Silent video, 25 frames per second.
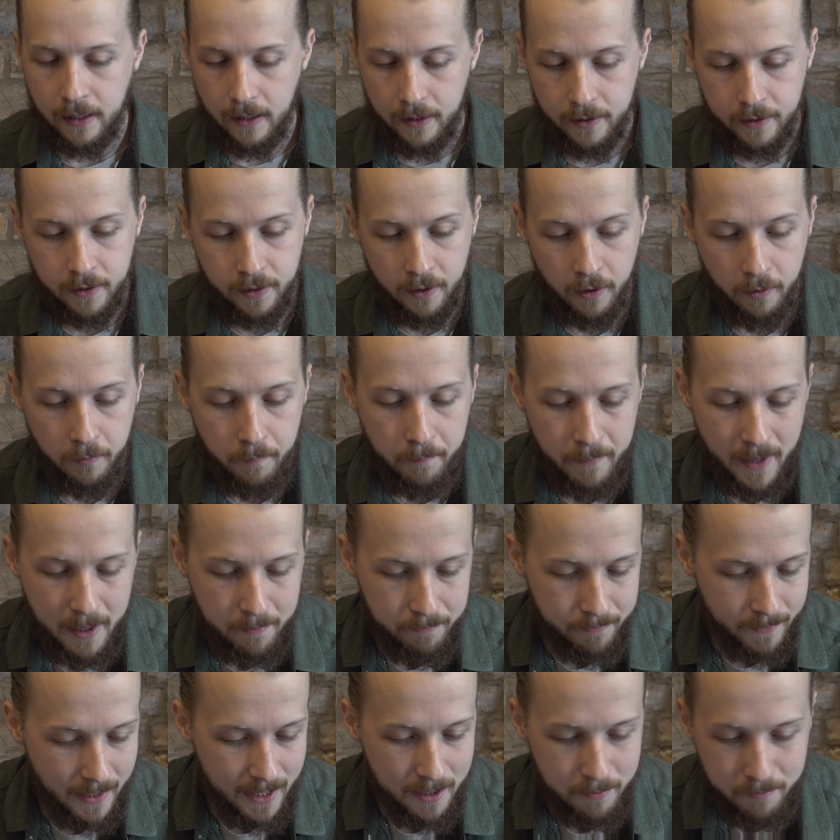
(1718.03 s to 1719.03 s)

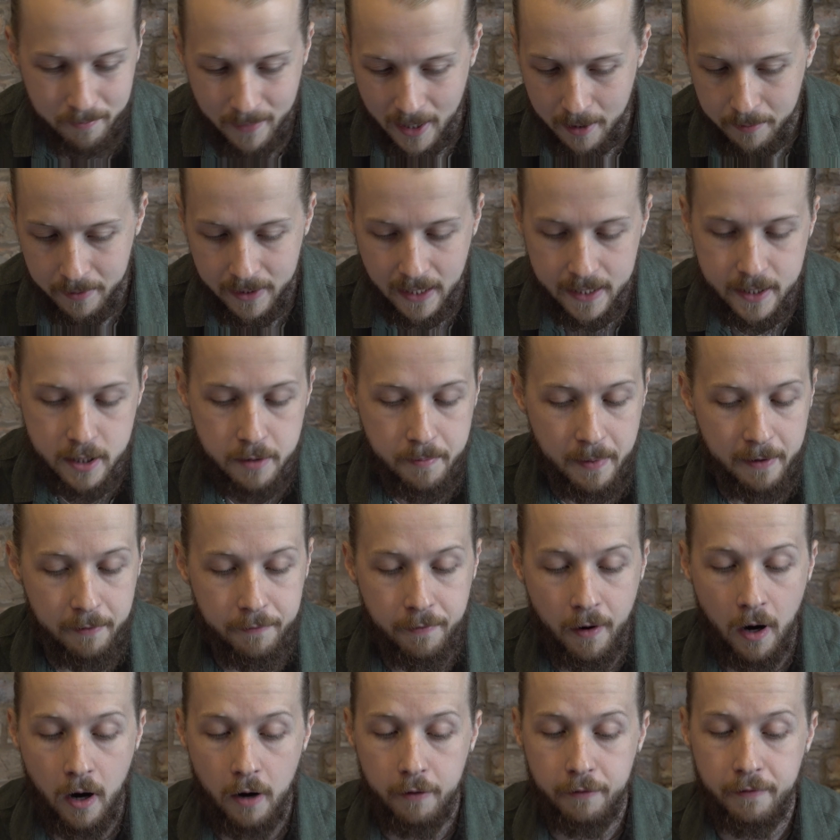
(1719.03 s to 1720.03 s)
maybe that's a bit
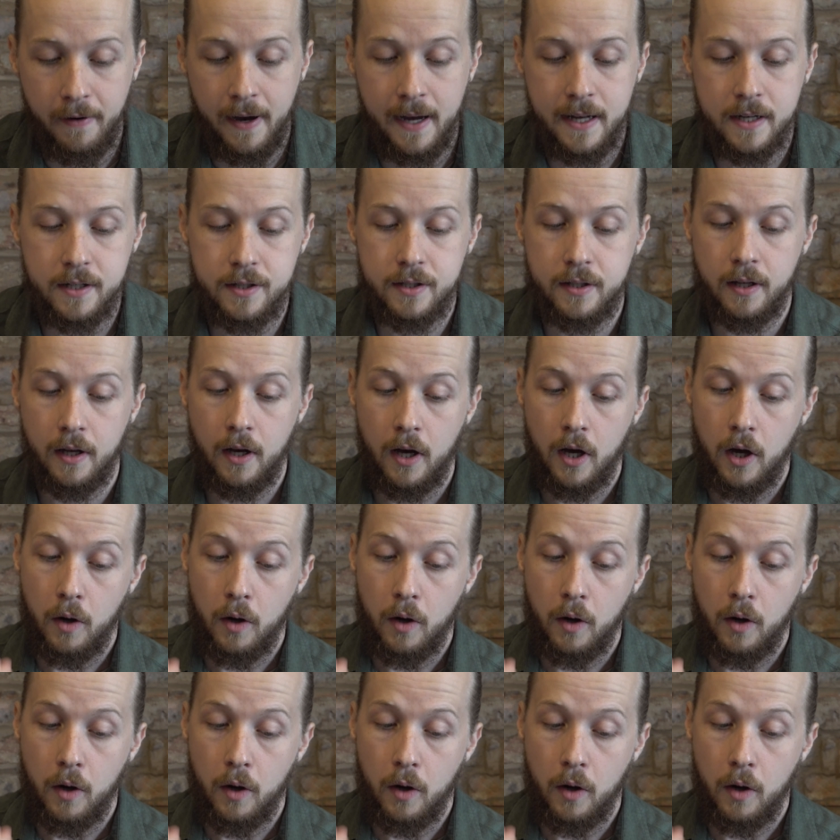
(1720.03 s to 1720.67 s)
far-fetched.